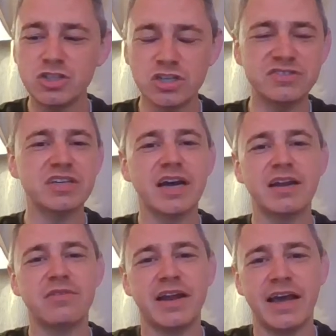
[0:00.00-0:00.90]
just to
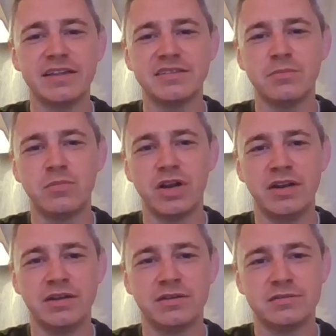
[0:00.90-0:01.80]
kind of enhance and
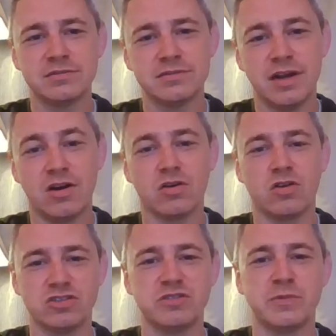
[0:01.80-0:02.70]
bring our
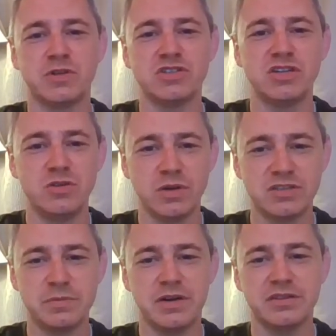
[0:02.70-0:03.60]
customers a new
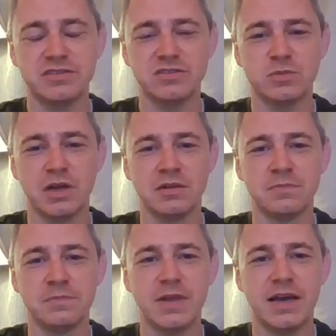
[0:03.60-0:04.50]
experience as well.
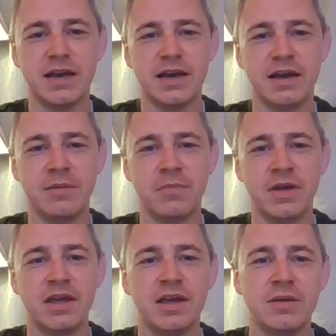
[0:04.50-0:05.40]
Um,
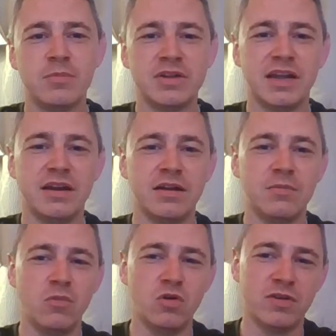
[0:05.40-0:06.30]
but then
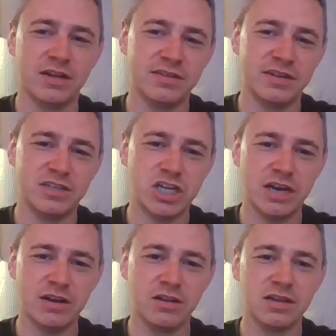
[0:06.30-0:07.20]
moving on to the
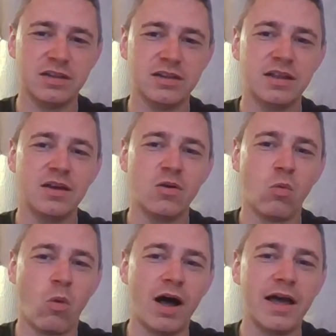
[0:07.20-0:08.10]
channel,
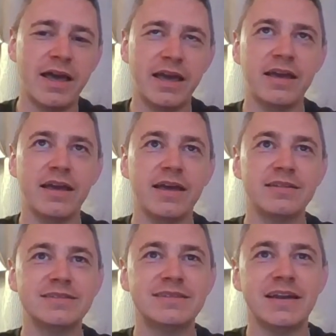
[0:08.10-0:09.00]
why
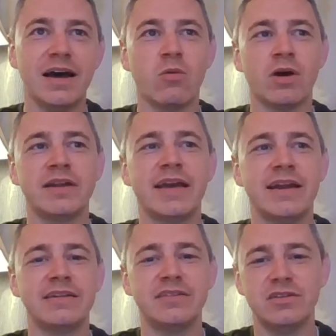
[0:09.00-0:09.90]
did I want to
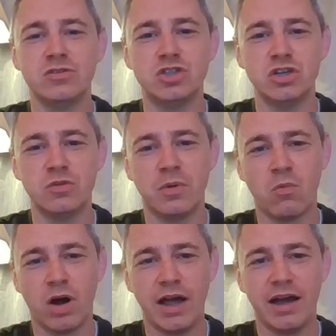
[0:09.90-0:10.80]
get into YouTube
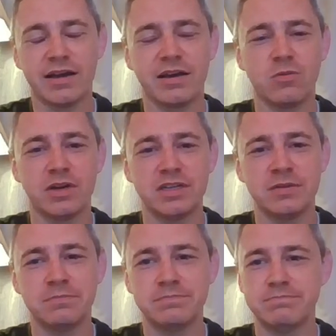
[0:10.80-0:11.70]
and why I kind of want to